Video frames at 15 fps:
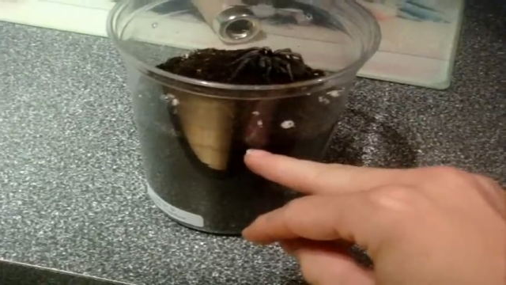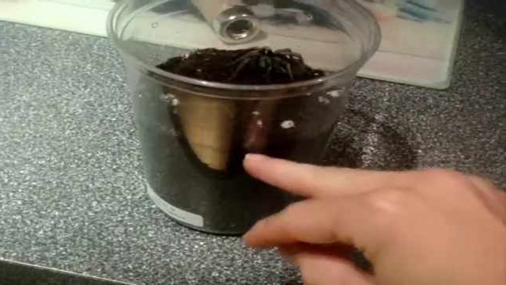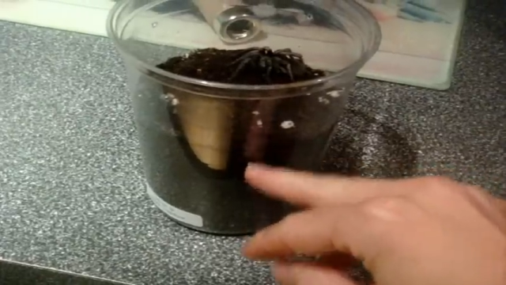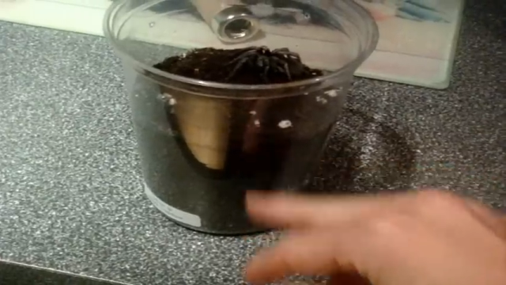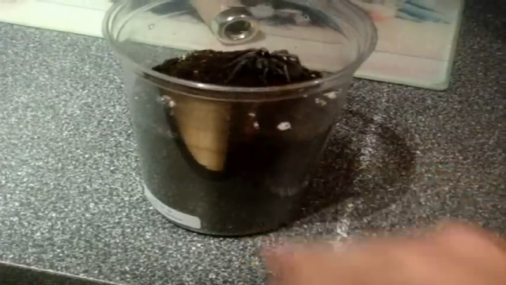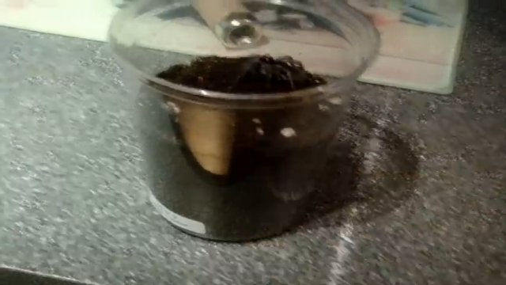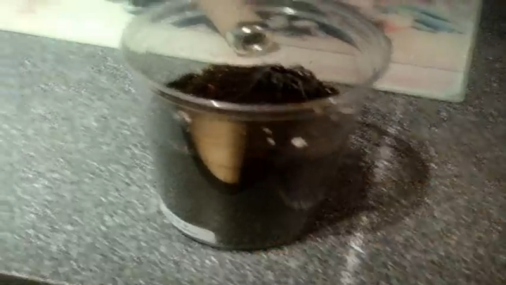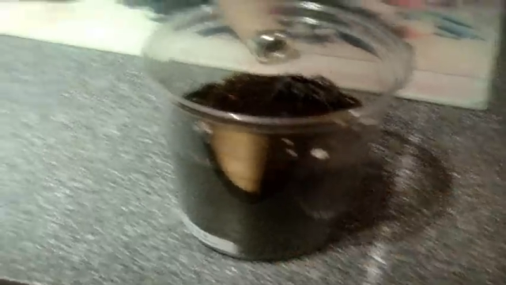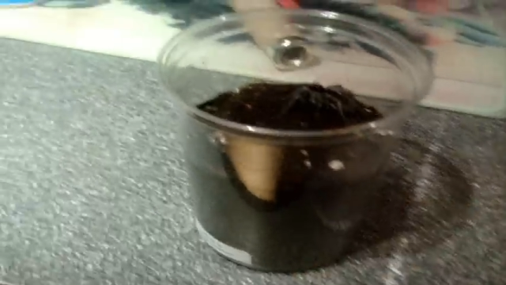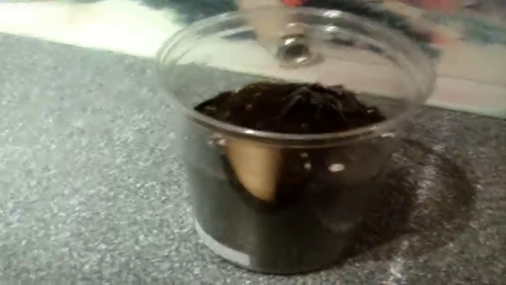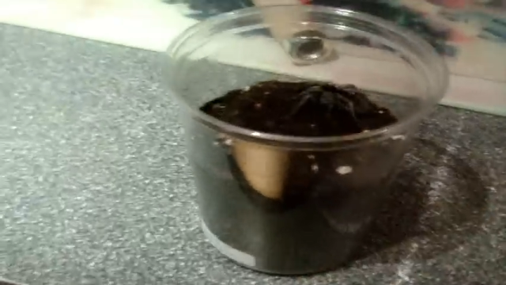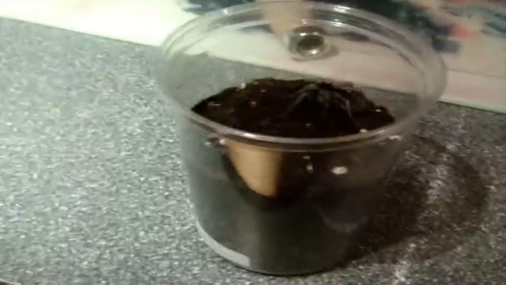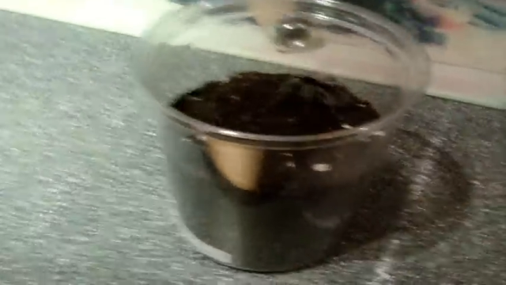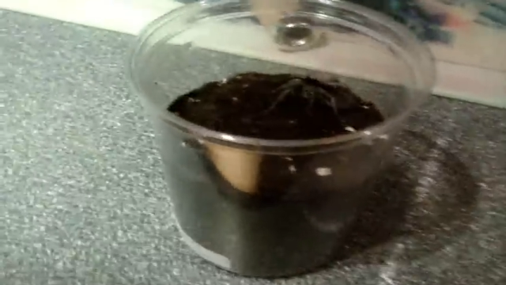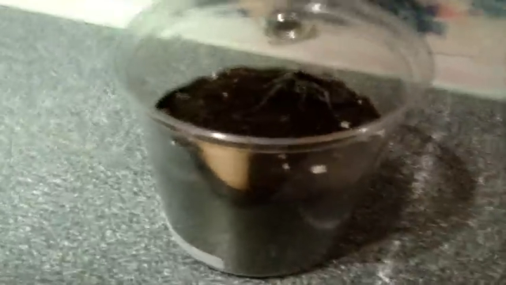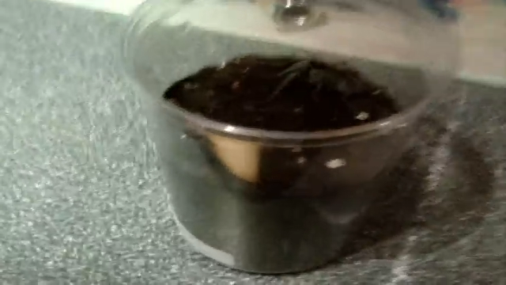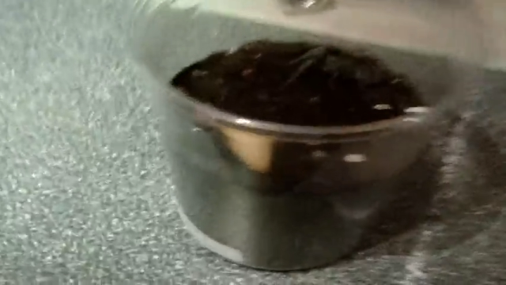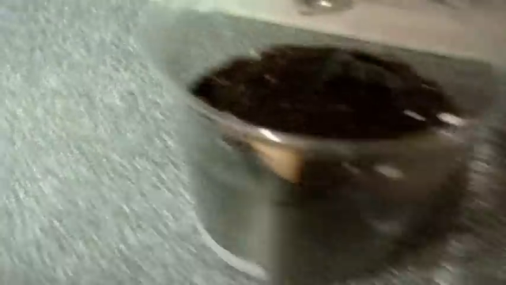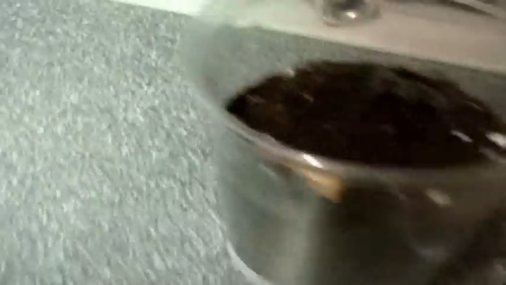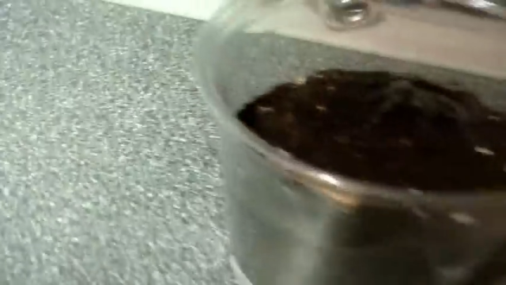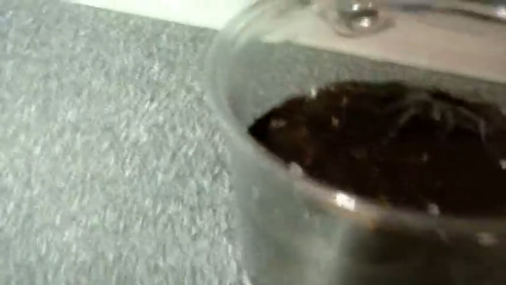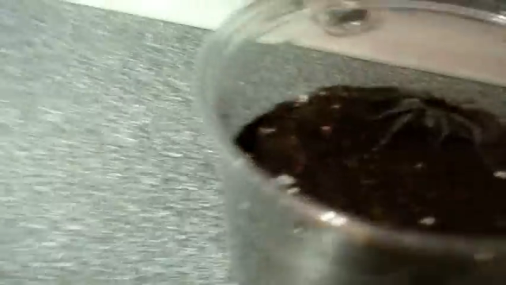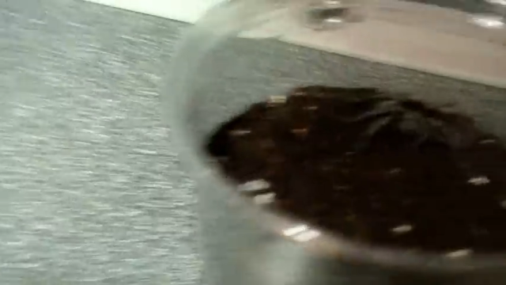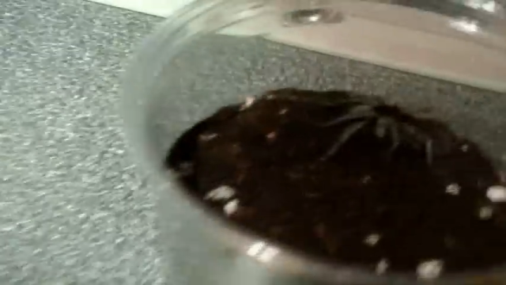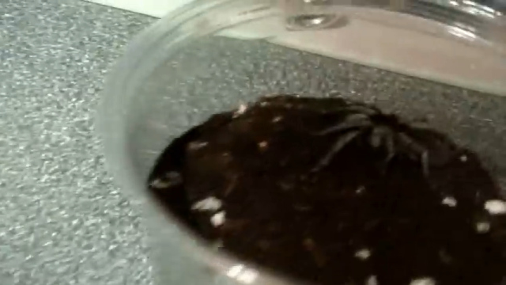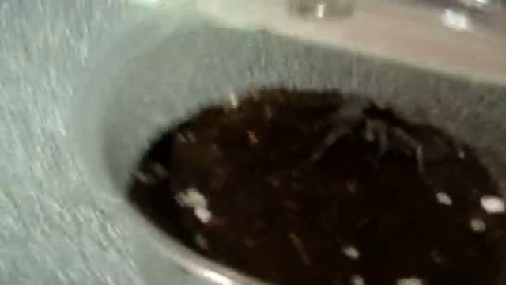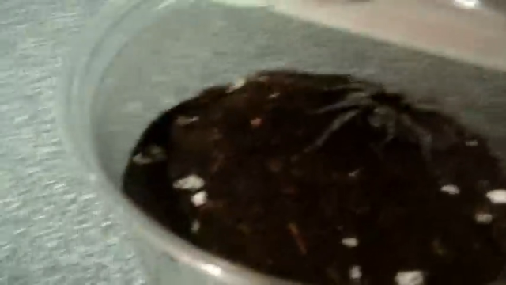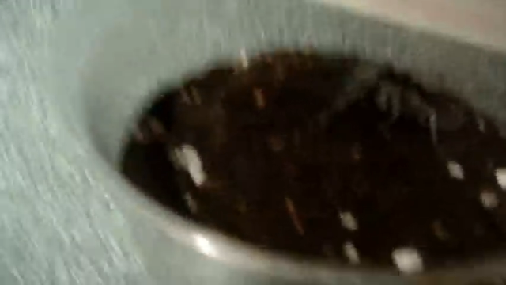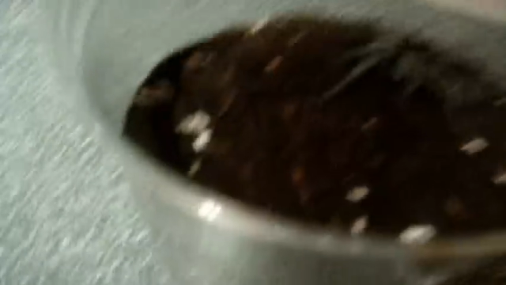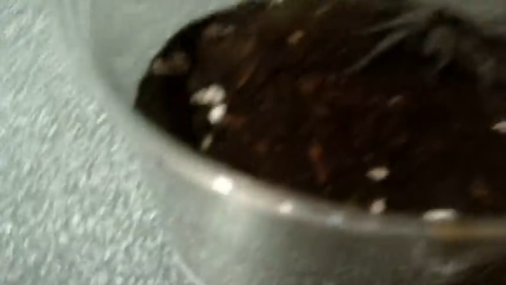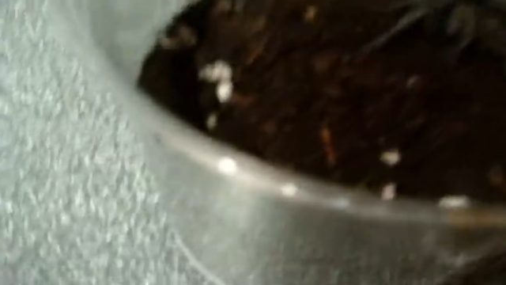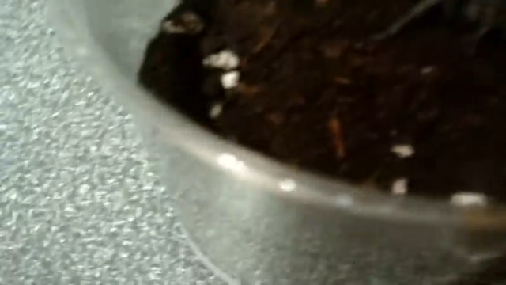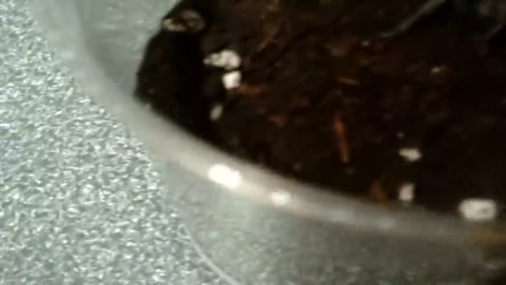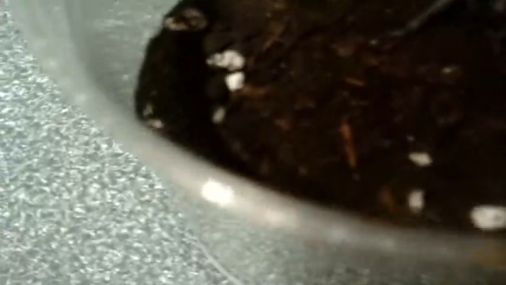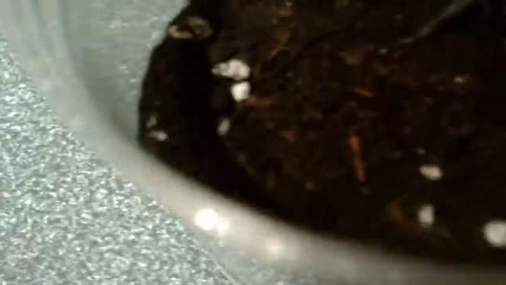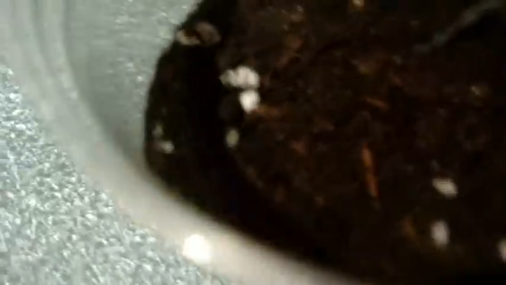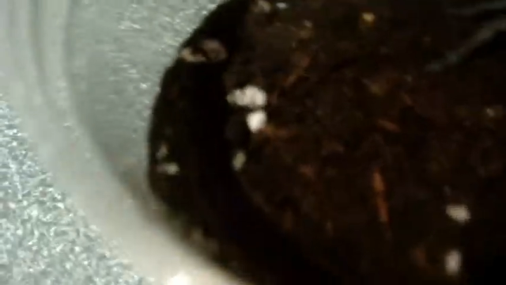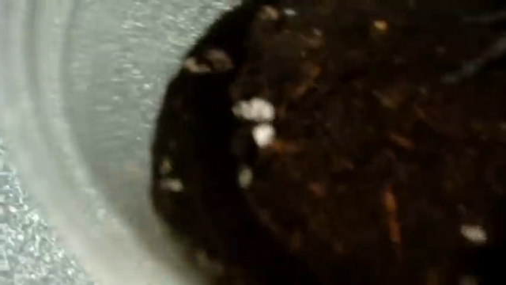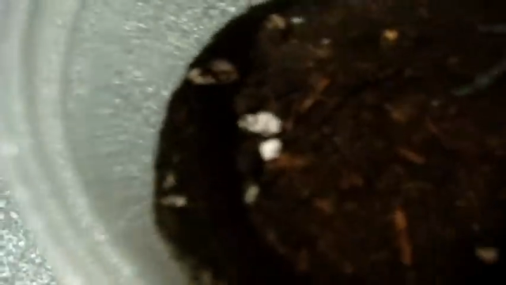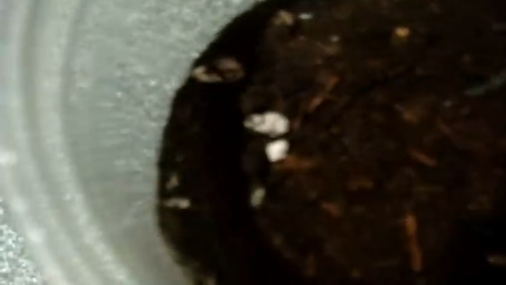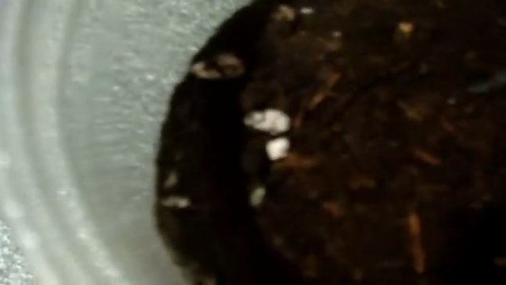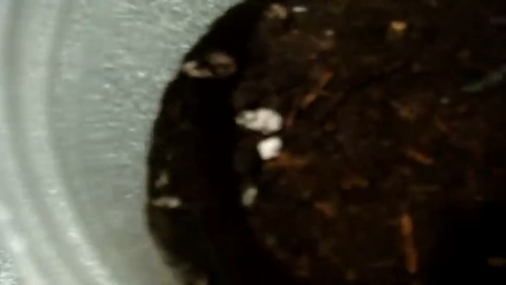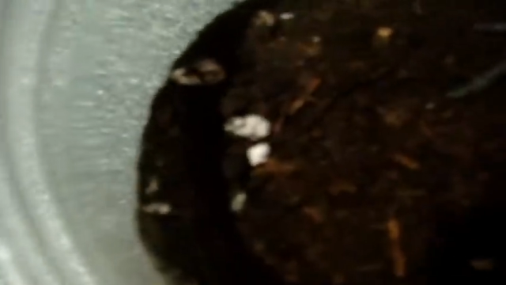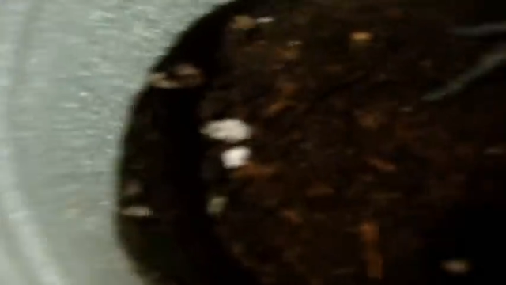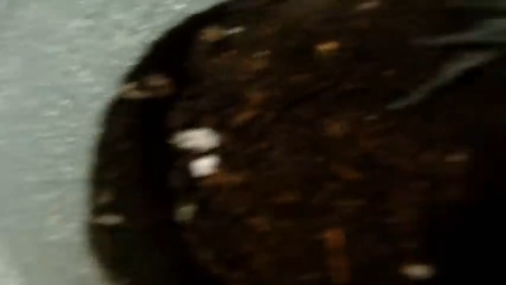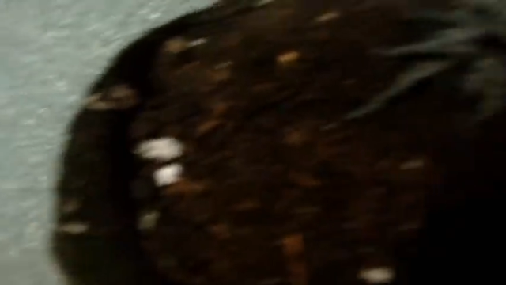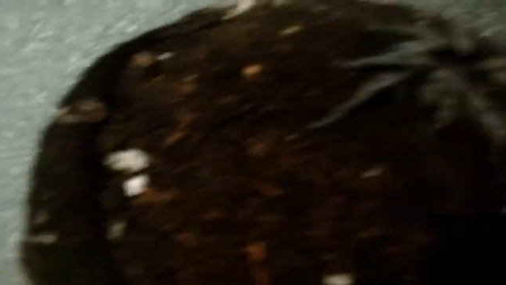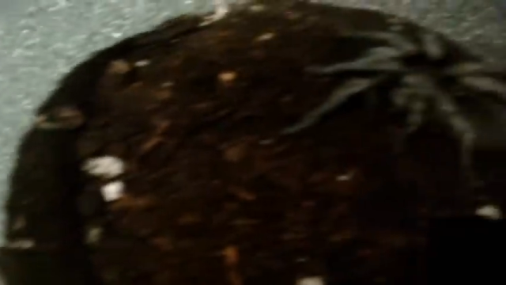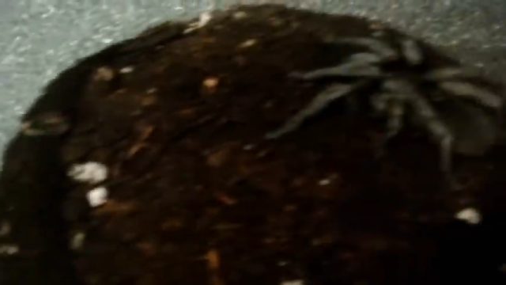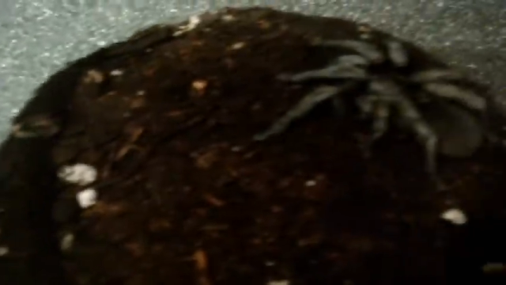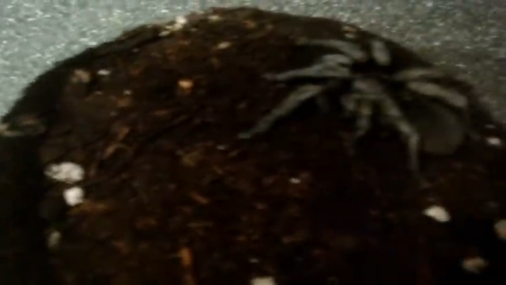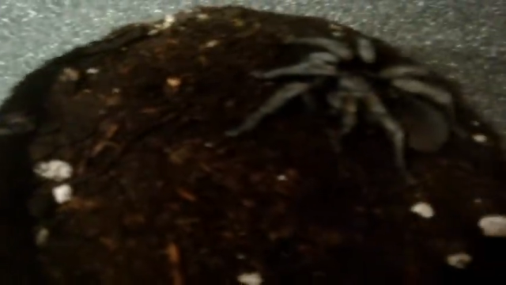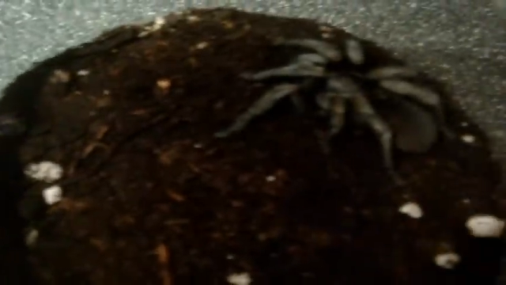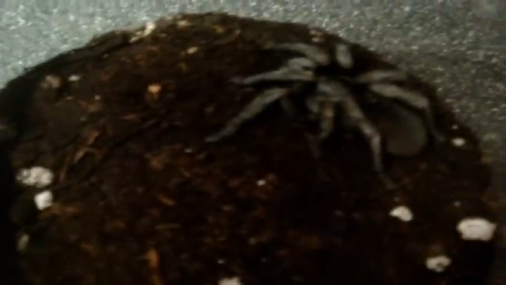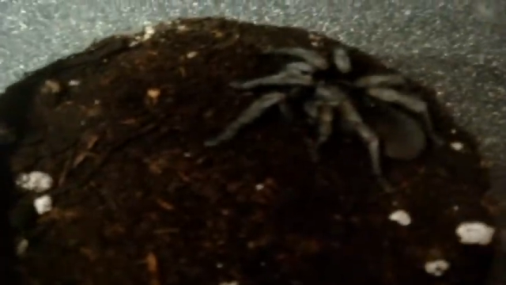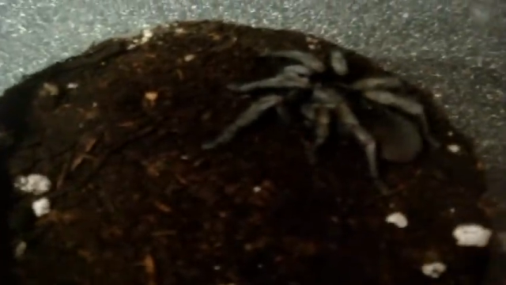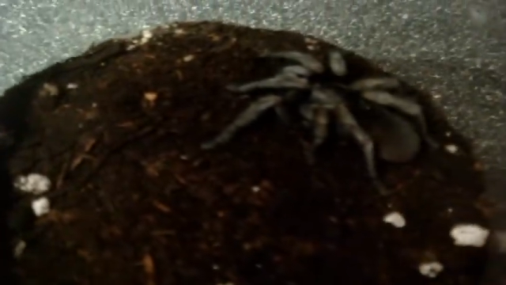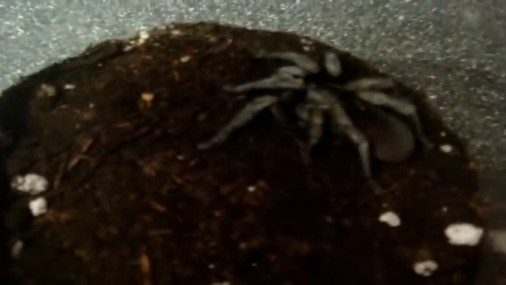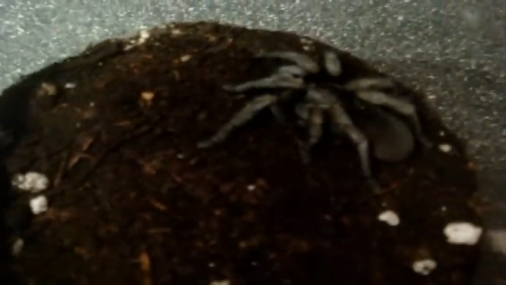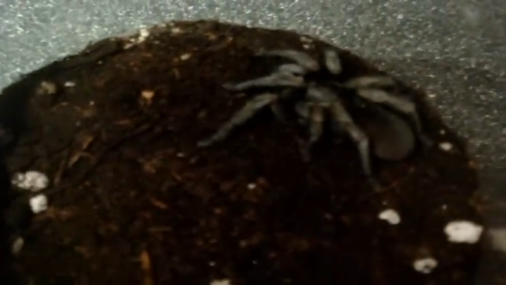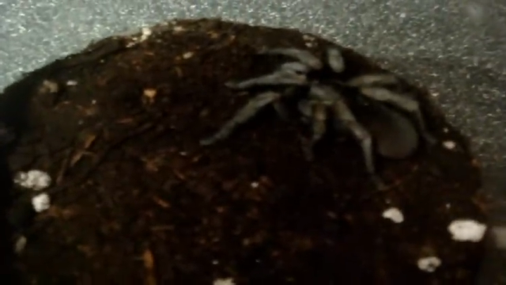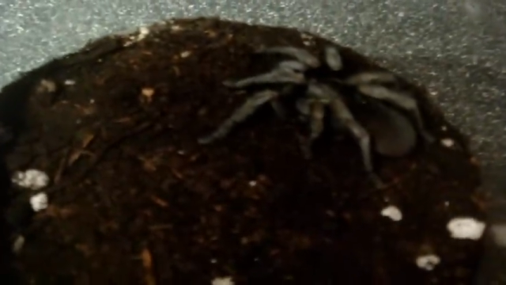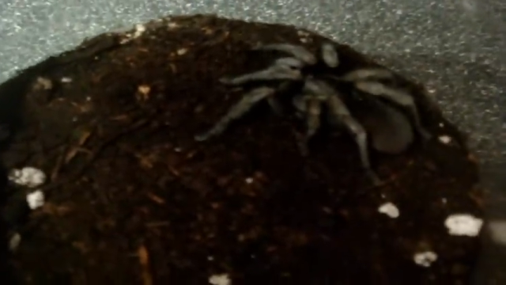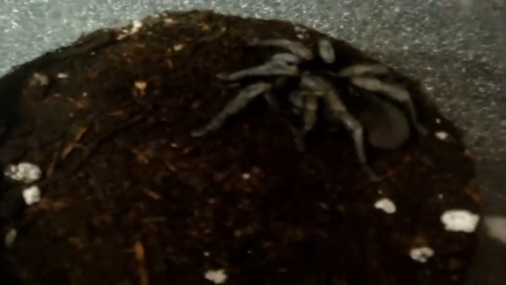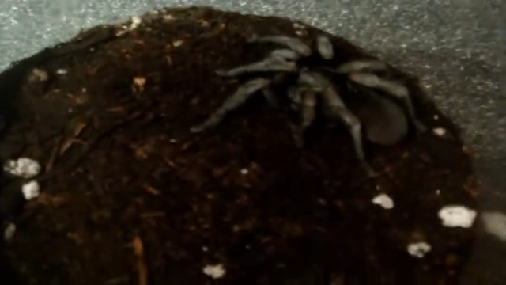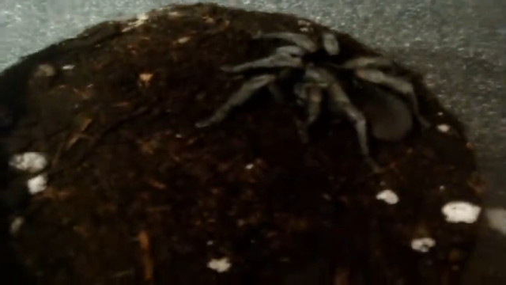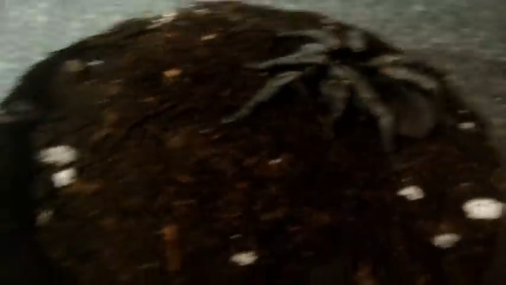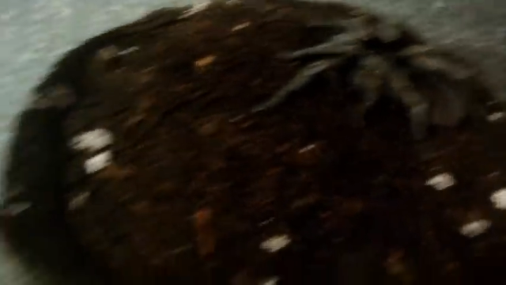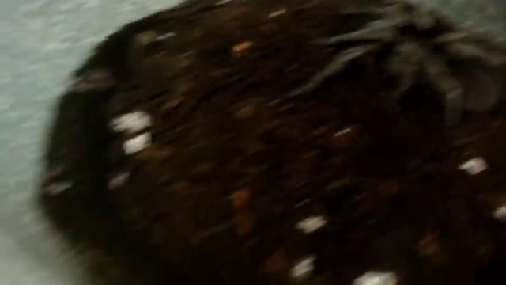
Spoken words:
Nobody's mouth can be seen.